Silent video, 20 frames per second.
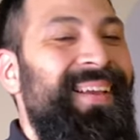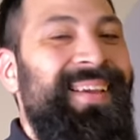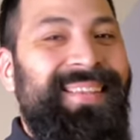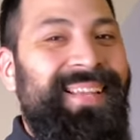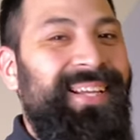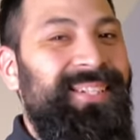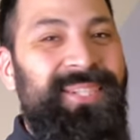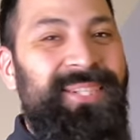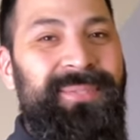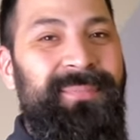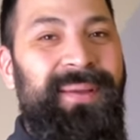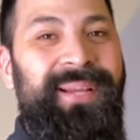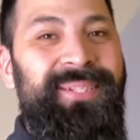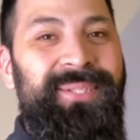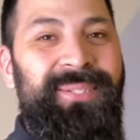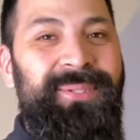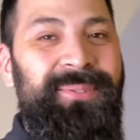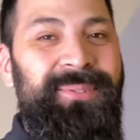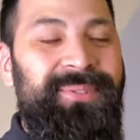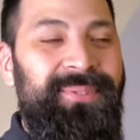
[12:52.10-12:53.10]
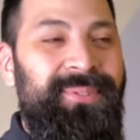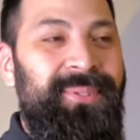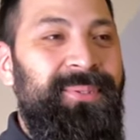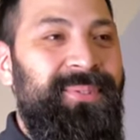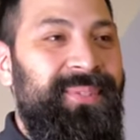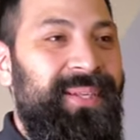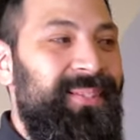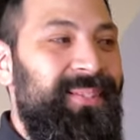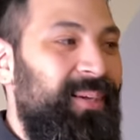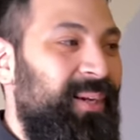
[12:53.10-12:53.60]
that's just my two, two
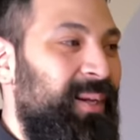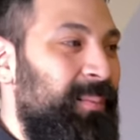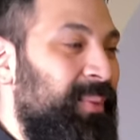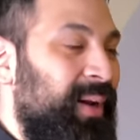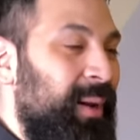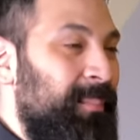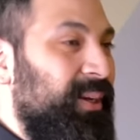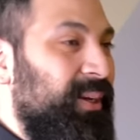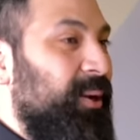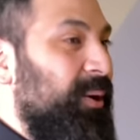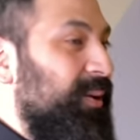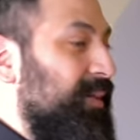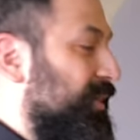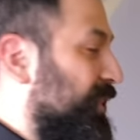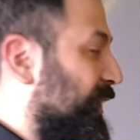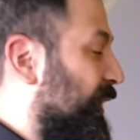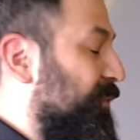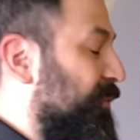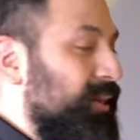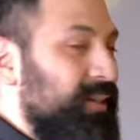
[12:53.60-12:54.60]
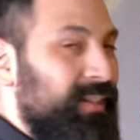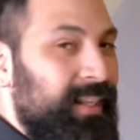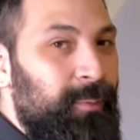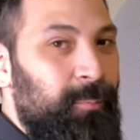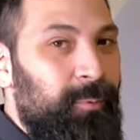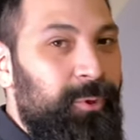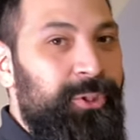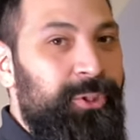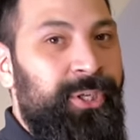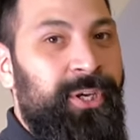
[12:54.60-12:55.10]
cents on it. But I'm gonna go ahead and see if this thing
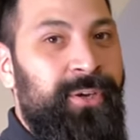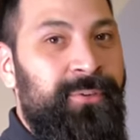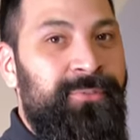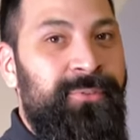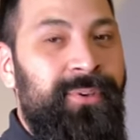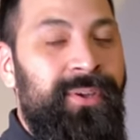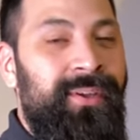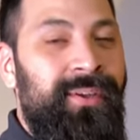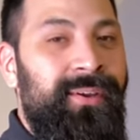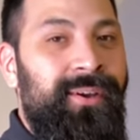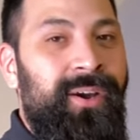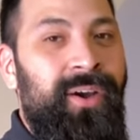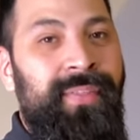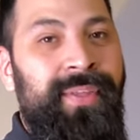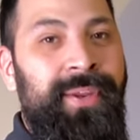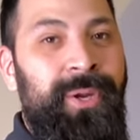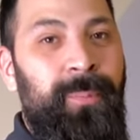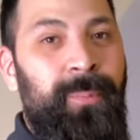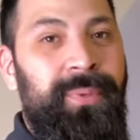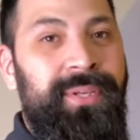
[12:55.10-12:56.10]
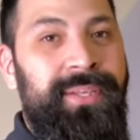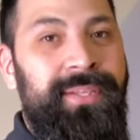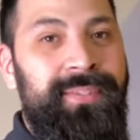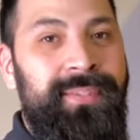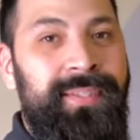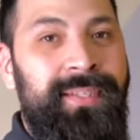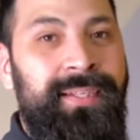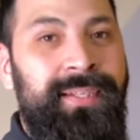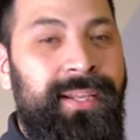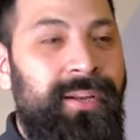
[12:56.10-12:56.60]
will chuff on that opening
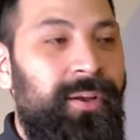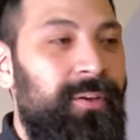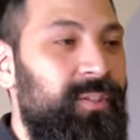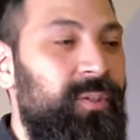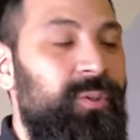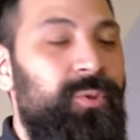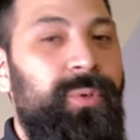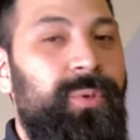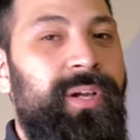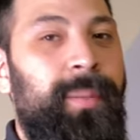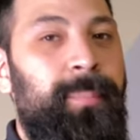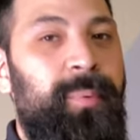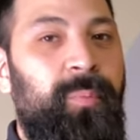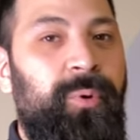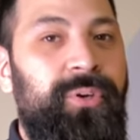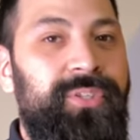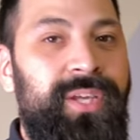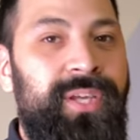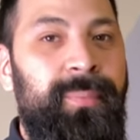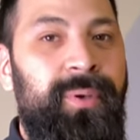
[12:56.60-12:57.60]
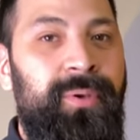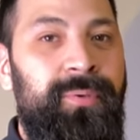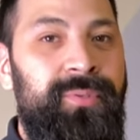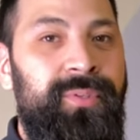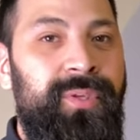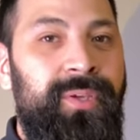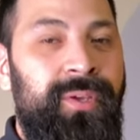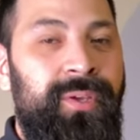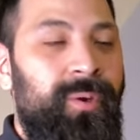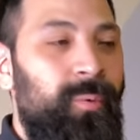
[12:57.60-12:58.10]
scene and also do a couple more demos
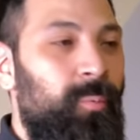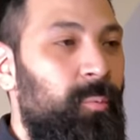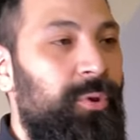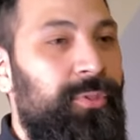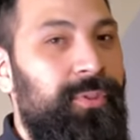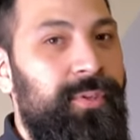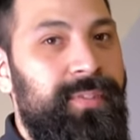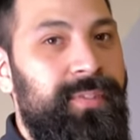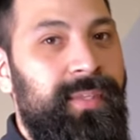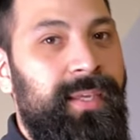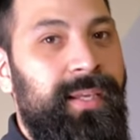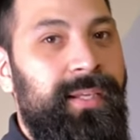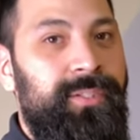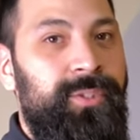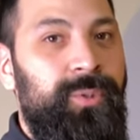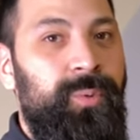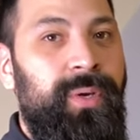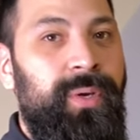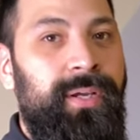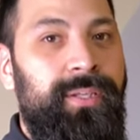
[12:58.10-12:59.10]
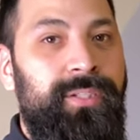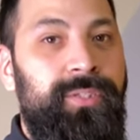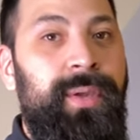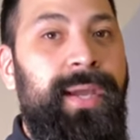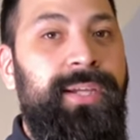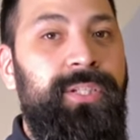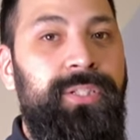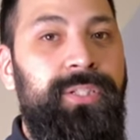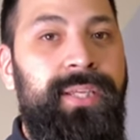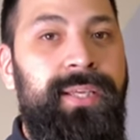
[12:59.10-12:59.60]
with this thing to, uh, to
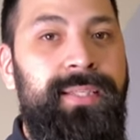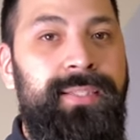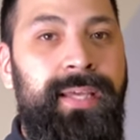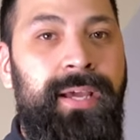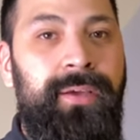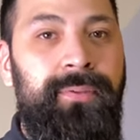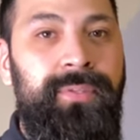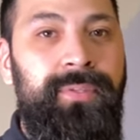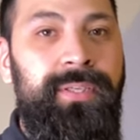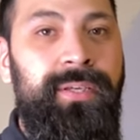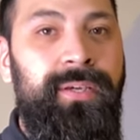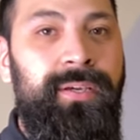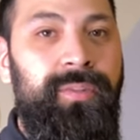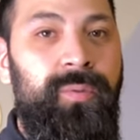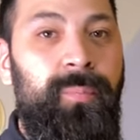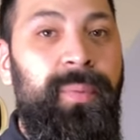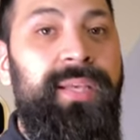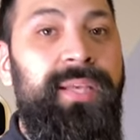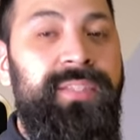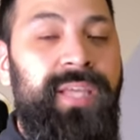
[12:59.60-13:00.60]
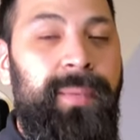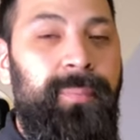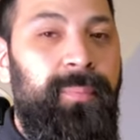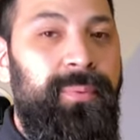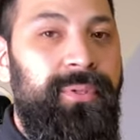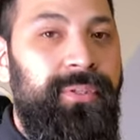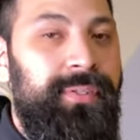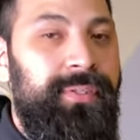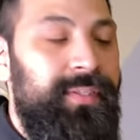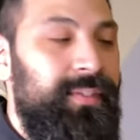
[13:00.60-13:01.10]
actually test out the, uh, the bass
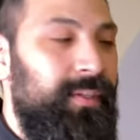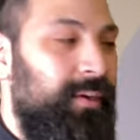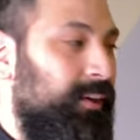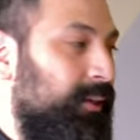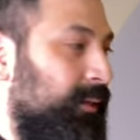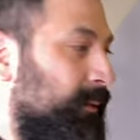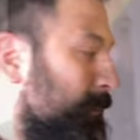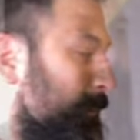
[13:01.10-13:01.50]
capabilities on it.